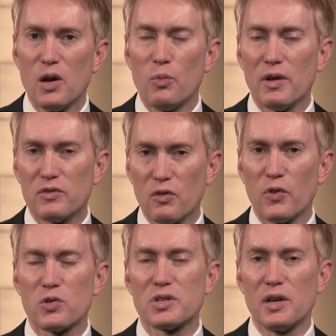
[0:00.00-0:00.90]
We have
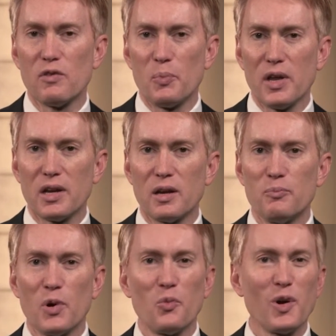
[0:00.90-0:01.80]
diversity of opinion,
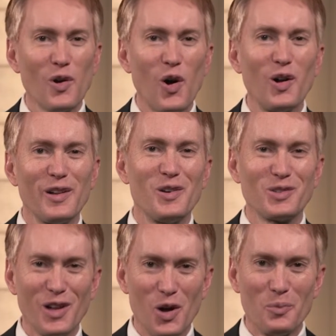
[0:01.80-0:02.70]
but we're all
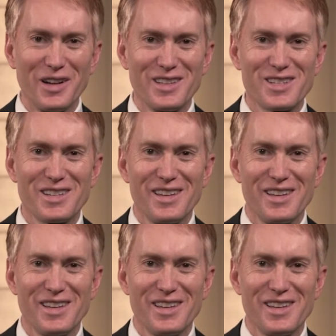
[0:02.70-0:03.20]
Oklahomans